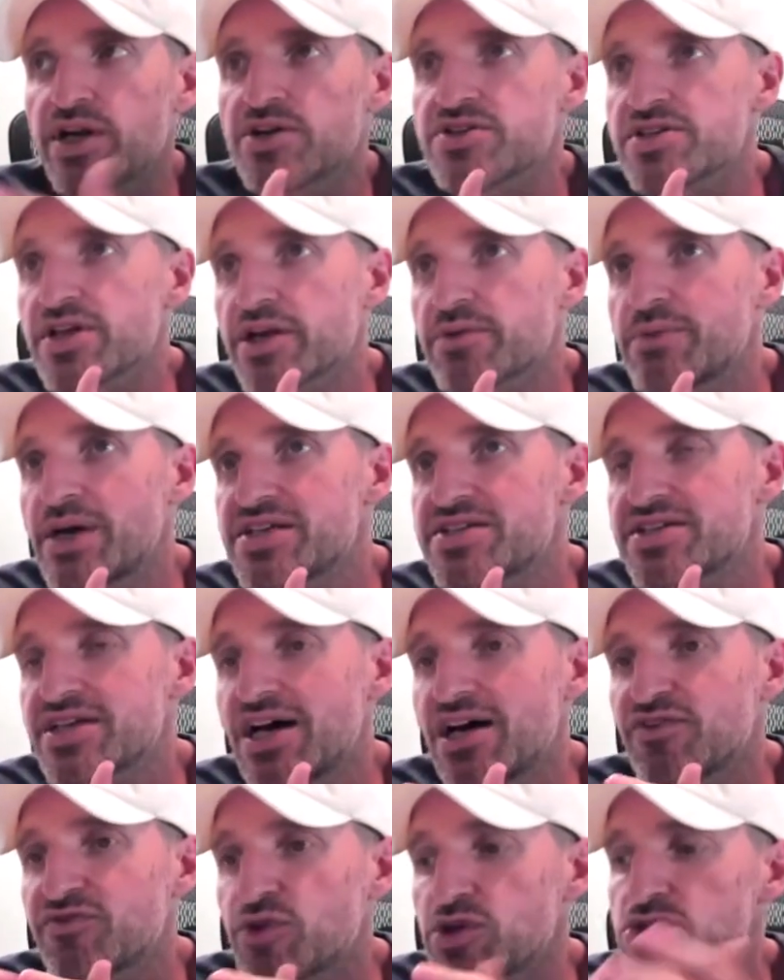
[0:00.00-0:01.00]
years like
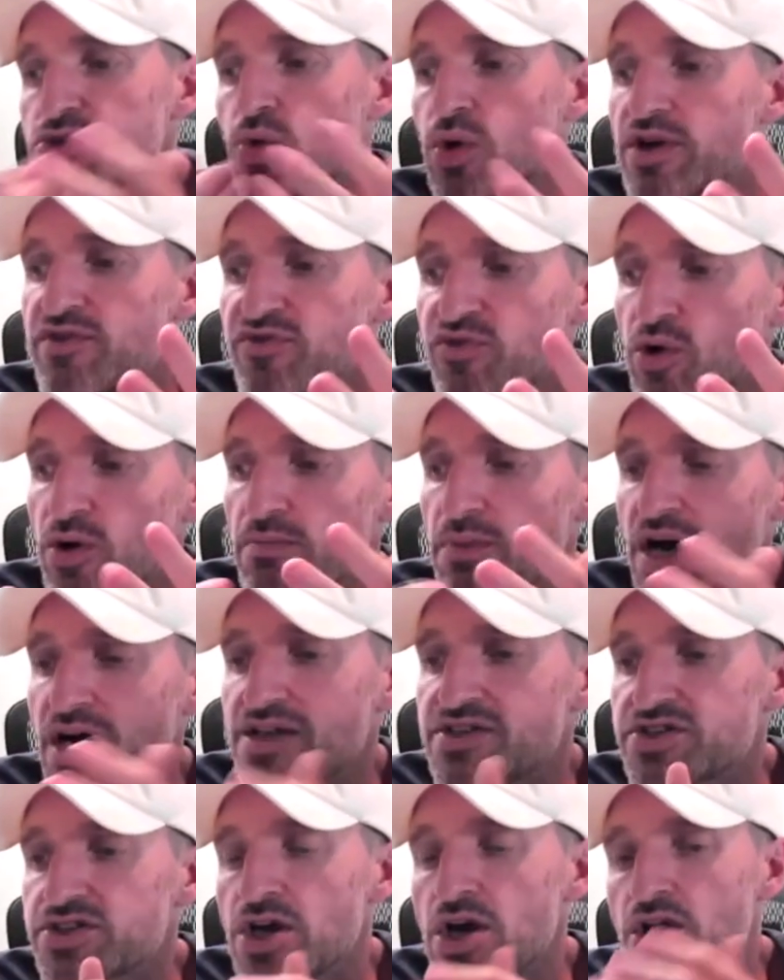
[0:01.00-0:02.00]
myself or 24
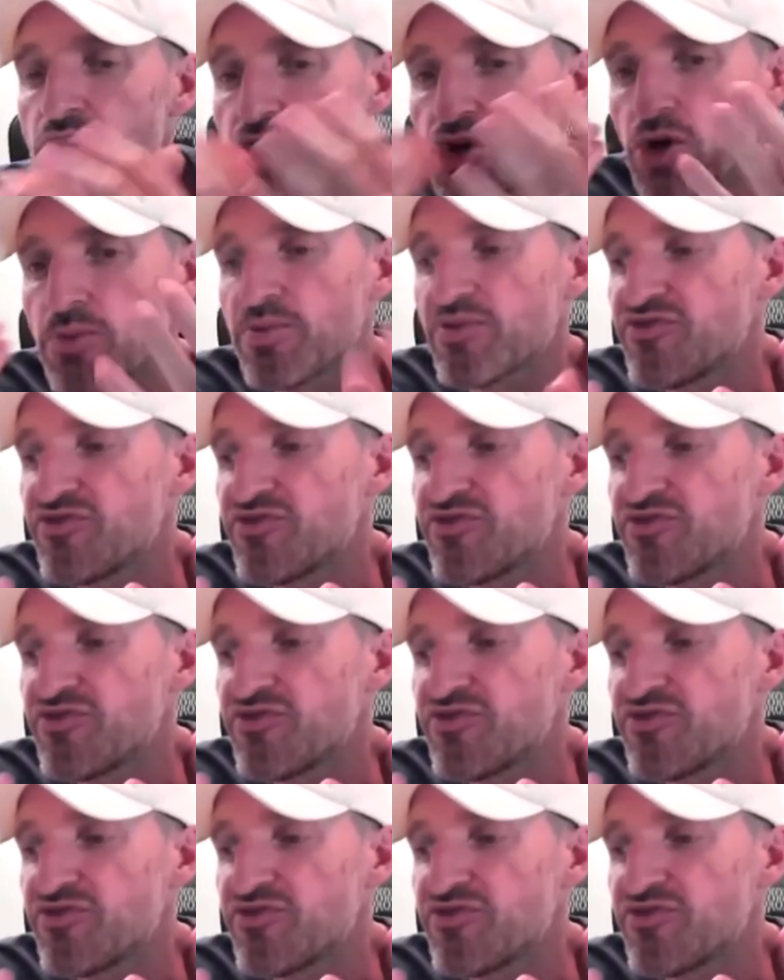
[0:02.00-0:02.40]
months. You're a